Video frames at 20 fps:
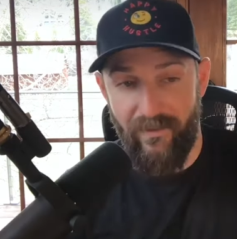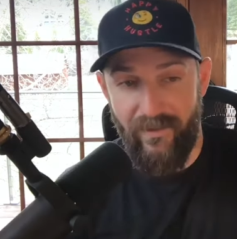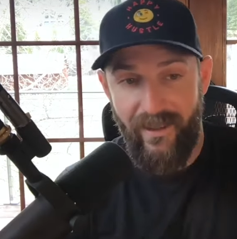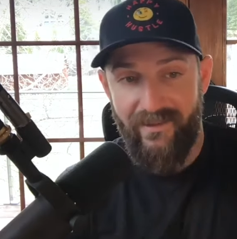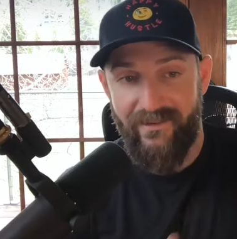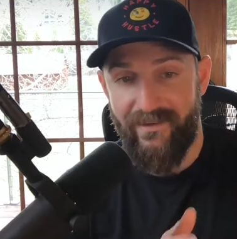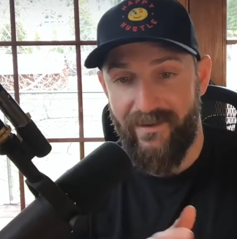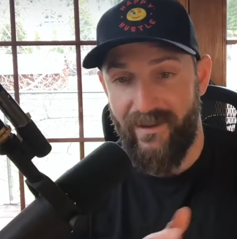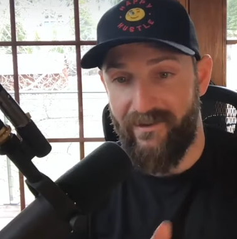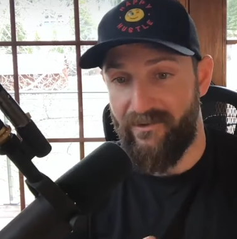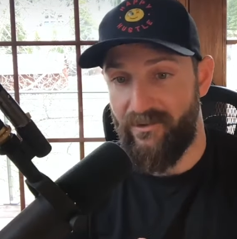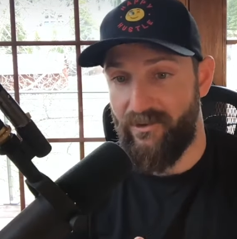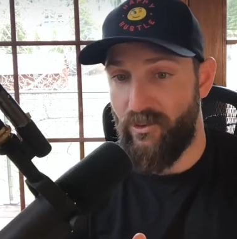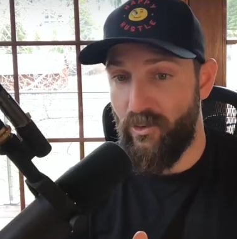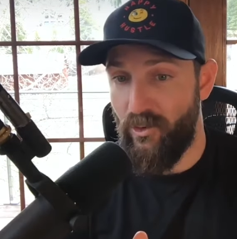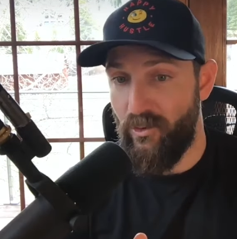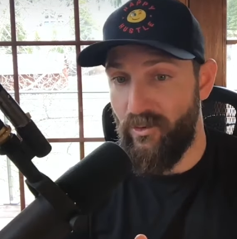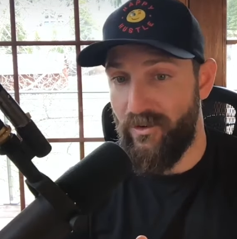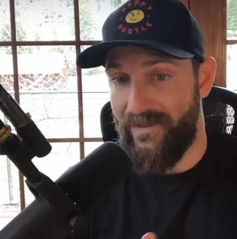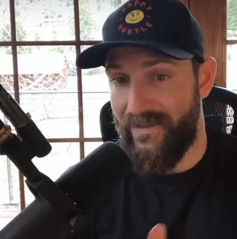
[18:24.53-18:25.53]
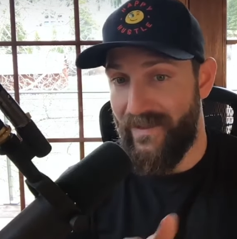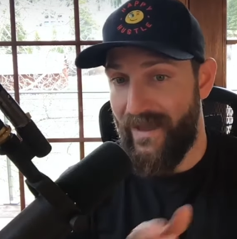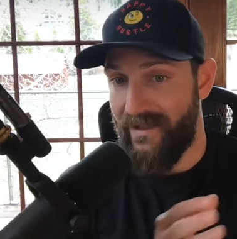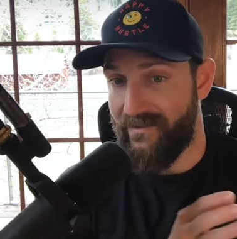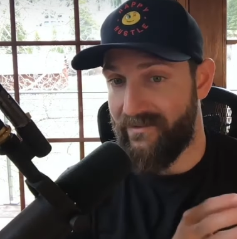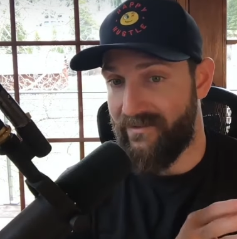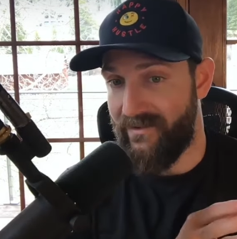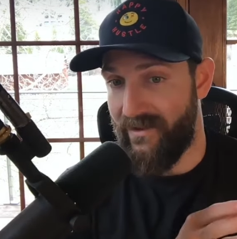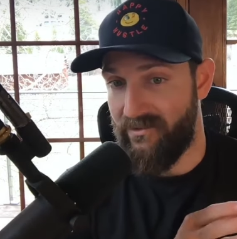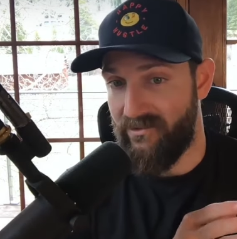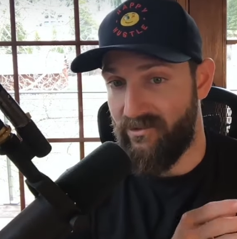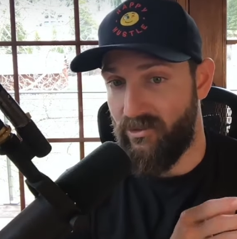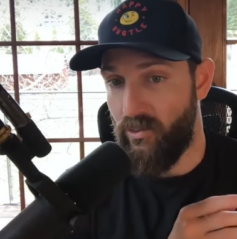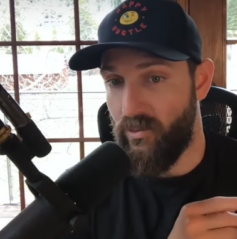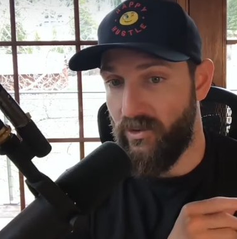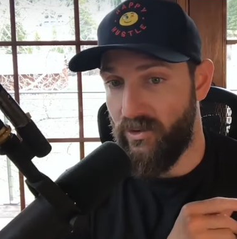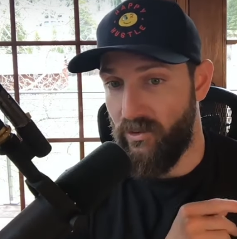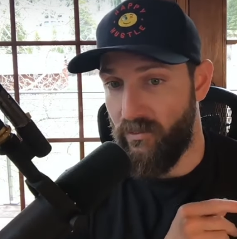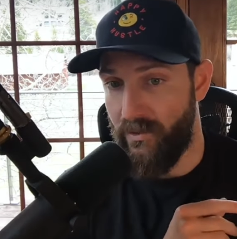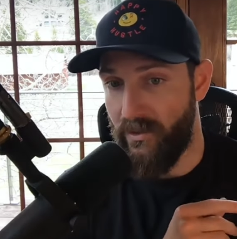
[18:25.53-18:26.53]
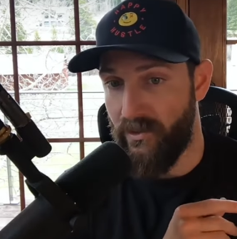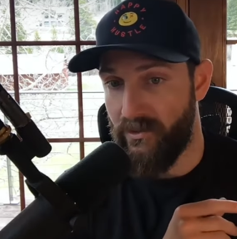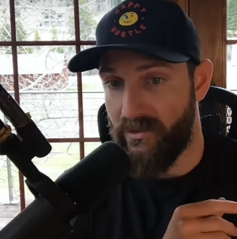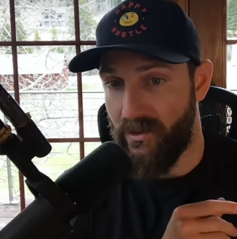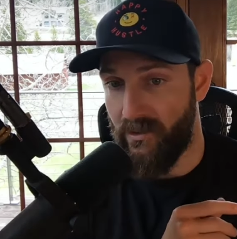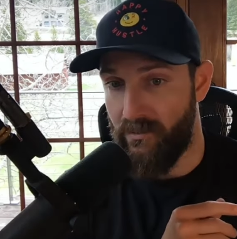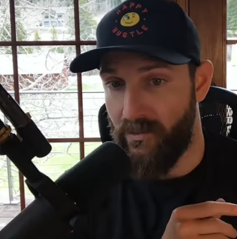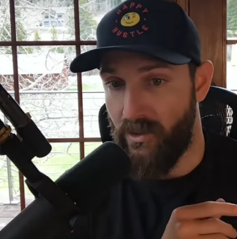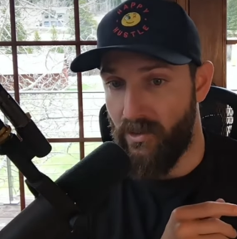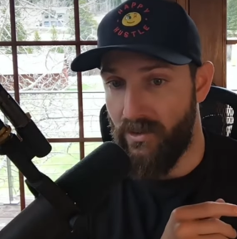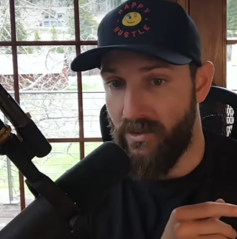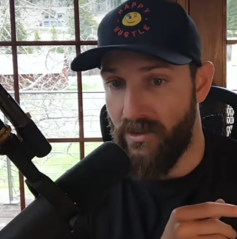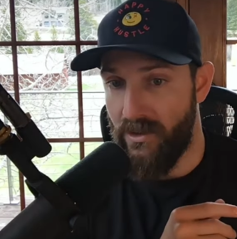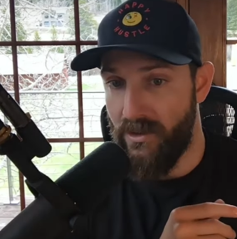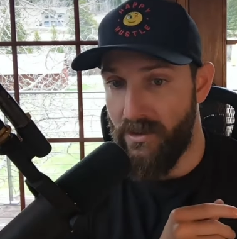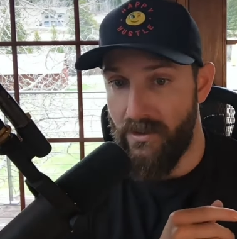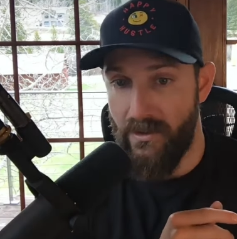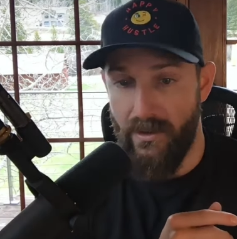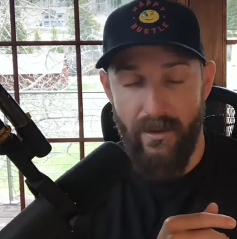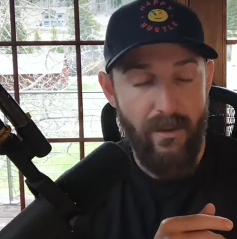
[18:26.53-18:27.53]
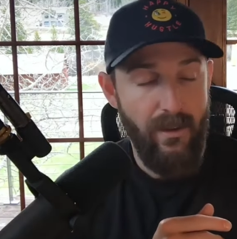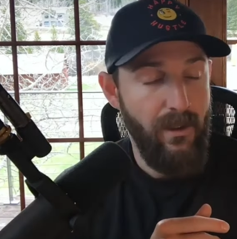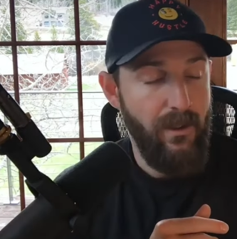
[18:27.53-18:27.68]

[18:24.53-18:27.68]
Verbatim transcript: it's it's cool in that sense too when you build community